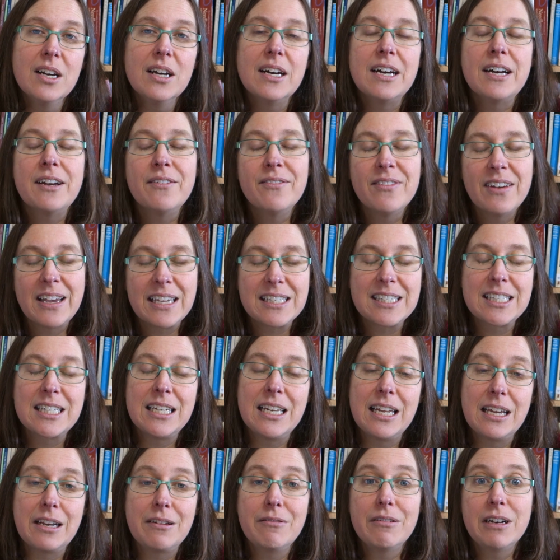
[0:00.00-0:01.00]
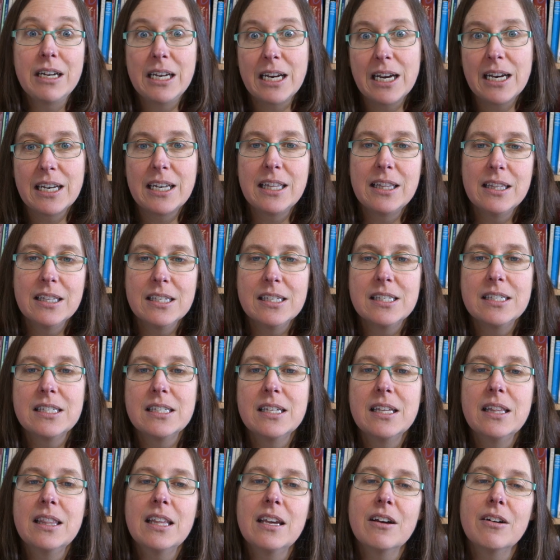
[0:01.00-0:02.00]
I vacillate regarding
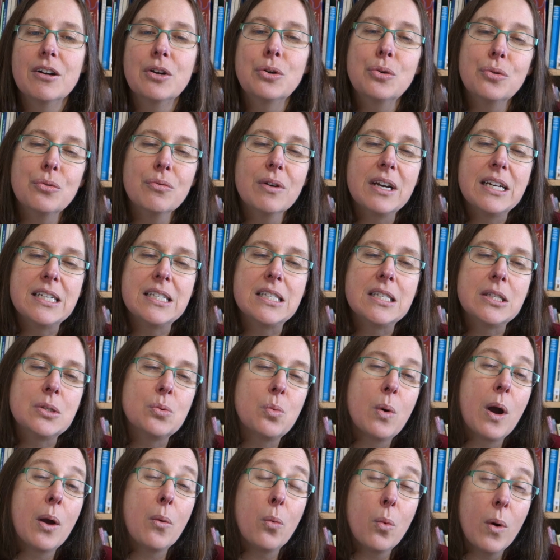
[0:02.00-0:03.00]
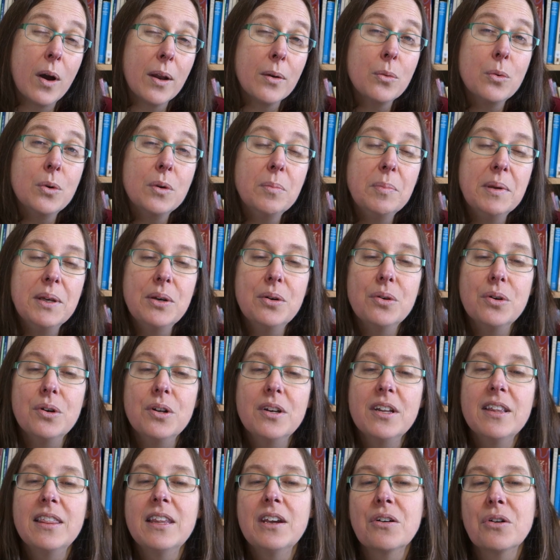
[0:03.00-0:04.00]
this. There are good reasons why 1 would be good,
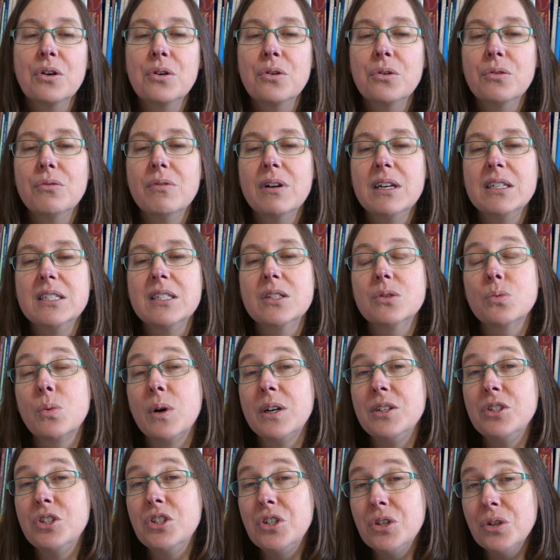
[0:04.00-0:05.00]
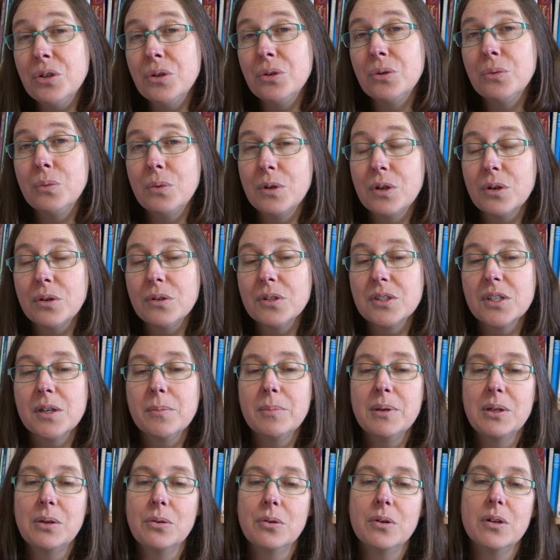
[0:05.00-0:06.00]
and there are good reasons why 2 would also
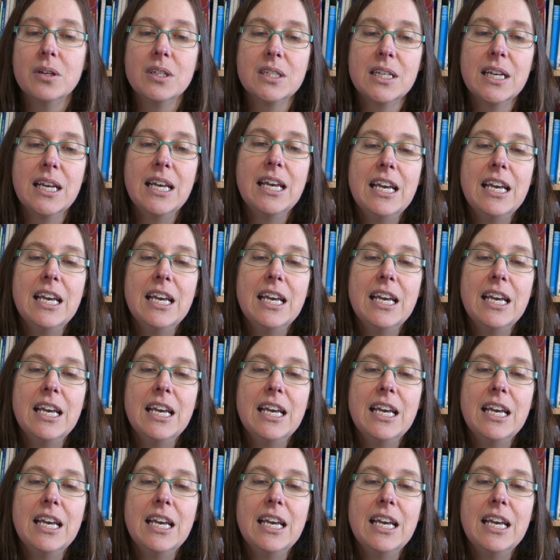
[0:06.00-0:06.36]
be good.